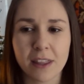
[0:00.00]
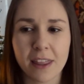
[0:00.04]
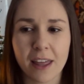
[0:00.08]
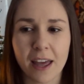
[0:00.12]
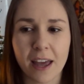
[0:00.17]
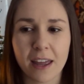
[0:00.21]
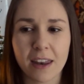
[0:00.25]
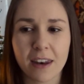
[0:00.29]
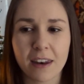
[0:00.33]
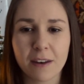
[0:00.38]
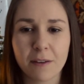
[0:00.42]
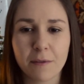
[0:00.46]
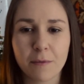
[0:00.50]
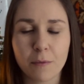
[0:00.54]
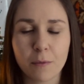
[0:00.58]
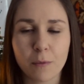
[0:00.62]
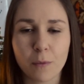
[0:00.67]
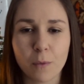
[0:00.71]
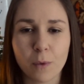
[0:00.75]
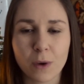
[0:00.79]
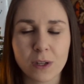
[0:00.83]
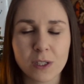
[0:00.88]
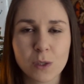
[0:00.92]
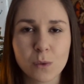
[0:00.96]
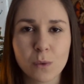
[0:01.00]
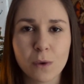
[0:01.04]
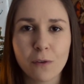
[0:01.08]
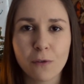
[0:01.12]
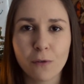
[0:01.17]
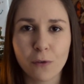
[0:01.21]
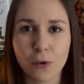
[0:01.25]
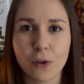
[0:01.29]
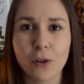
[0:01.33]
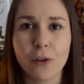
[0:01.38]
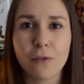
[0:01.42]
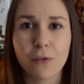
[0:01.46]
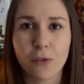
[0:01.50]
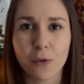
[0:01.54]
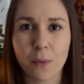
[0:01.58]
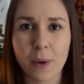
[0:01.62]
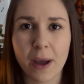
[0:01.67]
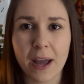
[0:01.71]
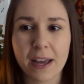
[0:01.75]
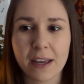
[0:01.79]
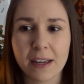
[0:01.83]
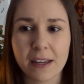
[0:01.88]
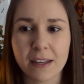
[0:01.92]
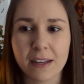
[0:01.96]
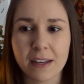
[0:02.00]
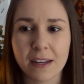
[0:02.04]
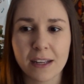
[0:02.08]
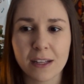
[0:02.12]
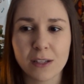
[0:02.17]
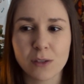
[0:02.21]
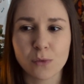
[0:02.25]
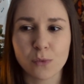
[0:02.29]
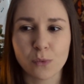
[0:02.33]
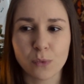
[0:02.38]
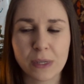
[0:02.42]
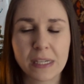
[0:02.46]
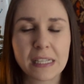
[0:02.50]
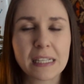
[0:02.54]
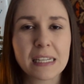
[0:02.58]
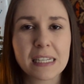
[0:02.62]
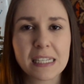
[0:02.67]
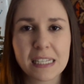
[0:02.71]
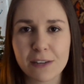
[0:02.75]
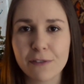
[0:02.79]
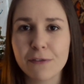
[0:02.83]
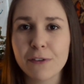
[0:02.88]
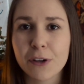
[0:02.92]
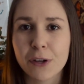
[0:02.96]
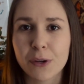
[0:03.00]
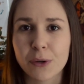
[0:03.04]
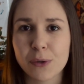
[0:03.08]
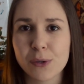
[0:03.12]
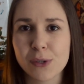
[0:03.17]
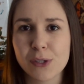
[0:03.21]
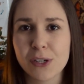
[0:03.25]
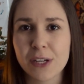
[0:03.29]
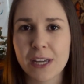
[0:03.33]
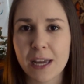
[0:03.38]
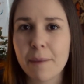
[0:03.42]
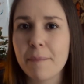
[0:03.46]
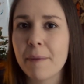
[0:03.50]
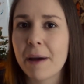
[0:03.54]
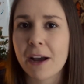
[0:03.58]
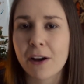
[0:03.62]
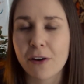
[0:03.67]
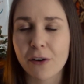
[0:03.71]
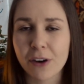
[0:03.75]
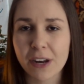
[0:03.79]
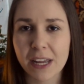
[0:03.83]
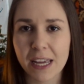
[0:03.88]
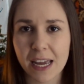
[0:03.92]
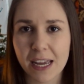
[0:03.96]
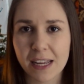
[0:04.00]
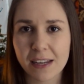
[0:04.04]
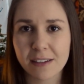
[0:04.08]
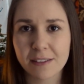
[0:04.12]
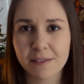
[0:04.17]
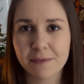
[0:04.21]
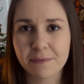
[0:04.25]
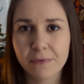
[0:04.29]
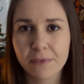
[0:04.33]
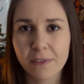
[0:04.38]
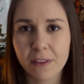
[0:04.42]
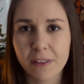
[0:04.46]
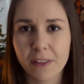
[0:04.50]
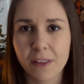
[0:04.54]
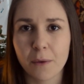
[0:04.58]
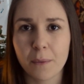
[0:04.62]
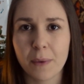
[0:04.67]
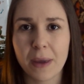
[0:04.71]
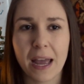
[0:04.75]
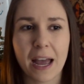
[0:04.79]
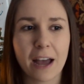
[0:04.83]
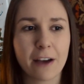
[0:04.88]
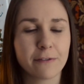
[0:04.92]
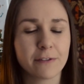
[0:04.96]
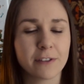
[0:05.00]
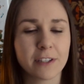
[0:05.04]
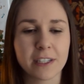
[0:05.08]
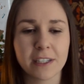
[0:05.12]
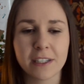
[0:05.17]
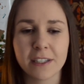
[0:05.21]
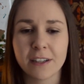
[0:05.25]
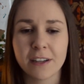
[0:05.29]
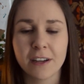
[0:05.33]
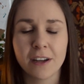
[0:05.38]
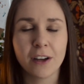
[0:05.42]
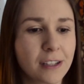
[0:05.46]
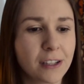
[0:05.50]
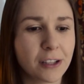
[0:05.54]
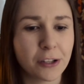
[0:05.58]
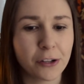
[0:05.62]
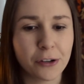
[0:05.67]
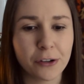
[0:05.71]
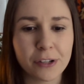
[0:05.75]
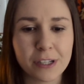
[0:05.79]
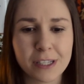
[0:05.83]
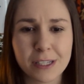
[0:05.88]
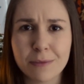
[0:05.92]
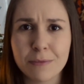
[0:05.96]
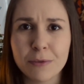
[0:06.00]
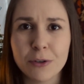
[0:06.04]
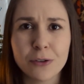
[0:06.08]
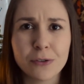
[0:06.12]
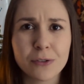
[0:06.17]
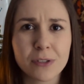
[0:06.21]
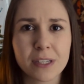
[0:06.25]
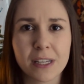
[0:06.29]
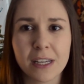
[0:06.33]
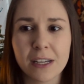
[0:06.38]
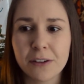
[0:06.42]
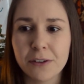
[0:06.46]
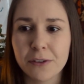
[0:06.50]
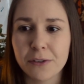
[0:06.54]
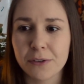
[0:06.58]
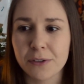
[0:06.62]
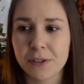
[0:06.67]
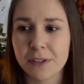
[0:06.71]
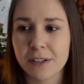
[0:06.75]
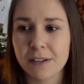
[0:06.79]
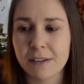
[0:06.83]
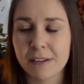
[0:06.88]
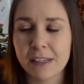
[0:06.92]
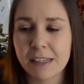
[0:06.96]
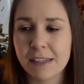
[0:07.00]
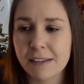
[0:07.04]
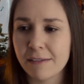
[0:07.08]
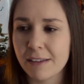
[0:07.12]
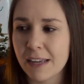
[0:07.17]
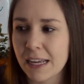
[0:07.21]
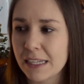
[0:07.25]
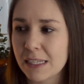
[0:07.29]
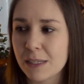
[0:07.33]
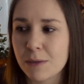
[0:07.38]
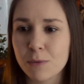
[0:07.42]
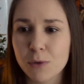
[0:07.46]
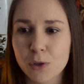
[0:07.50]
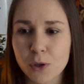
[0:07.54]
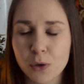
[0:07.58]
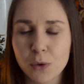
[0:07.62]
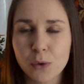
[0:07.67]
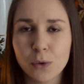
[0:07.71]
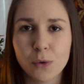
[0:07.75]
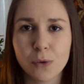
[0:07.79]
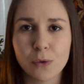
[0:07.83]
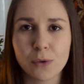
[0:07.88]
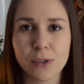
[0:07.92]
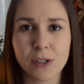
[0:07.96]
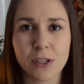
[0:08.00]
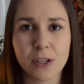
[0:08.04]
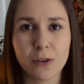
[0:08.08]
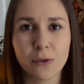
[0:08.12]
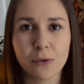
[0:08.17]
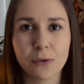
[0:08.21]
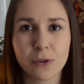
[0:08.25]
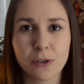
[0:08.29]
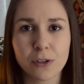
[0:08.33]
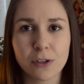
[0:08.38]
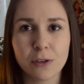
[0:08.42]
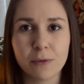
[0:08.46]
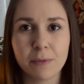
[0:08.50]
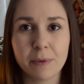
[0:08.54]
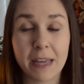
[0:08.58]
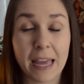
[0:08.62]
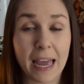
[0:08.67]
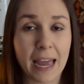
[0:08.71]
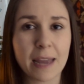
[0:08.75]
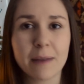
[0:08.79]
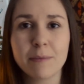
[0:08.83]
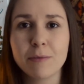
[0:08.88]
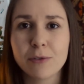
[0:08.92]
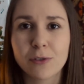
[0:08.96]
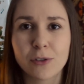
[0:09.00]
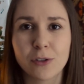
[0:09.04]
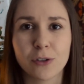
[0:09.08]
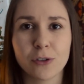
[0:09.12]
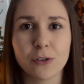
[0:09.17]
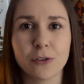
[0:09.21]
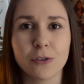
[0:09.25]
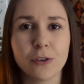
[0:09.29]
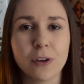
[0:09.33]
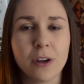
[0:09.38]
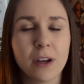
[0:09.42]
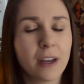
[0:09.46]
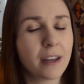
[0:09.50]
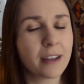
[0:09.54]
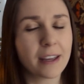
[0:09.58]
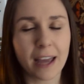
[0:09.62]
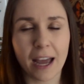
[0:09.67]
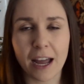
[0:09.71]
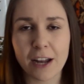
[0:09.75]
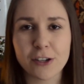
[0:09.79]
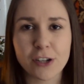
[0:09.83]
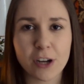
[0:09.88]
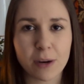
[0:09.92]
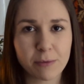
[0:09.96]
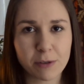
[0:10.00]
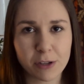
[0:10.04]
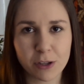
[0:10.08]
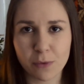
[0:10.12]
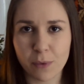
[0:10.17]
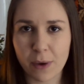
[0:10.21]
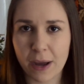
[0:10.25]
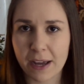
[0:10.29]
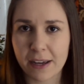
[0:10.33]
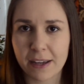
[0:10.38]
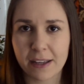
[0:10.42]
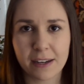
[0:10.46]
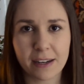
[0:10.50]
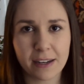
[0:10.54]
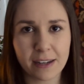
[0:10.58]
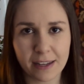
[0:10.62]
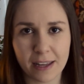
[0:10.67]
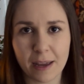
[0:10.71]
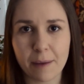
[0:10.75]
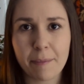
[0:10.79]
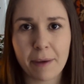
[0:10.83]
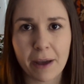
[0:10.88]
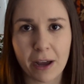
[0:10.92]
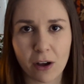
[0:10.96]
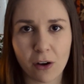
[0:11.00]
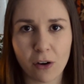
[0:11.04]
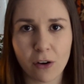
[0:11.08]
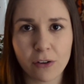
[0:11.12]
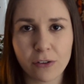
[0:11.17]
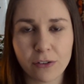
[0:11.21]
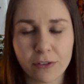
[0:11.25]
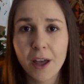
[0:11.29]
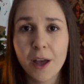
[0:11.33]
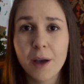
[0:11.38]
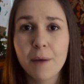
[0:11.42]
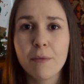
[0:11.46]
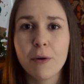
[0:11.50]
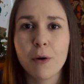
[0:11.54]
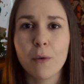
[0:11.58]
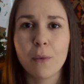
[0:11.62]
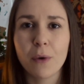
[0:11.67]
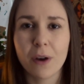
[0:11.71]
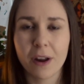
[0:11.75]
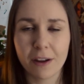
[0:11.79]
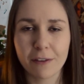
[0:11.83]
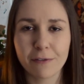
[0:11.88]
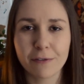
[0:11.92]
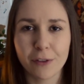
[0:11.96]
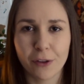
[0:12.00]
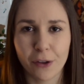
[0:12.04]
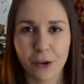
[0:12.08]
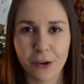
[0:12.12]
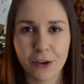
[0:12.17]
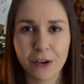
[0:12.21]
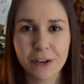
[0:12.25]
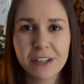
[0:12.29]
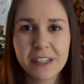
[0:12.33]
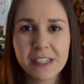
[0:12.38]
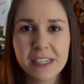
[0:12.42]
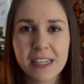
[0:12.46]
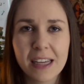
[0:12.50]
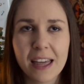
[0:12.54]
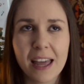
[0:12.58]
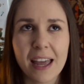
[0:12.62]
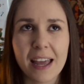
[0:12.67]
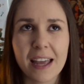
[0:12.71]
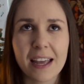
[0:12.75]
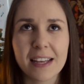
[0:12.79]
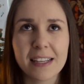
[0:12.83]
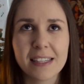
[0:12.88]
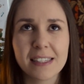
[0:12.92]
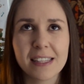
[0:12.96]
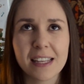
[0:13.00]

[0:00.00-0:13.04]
that once we fall off the wagon, it's really difficult to get back on again. That we have to learn some new skills and get some tools in order to be able to catch up to the wagon and get back on. But what I've learned is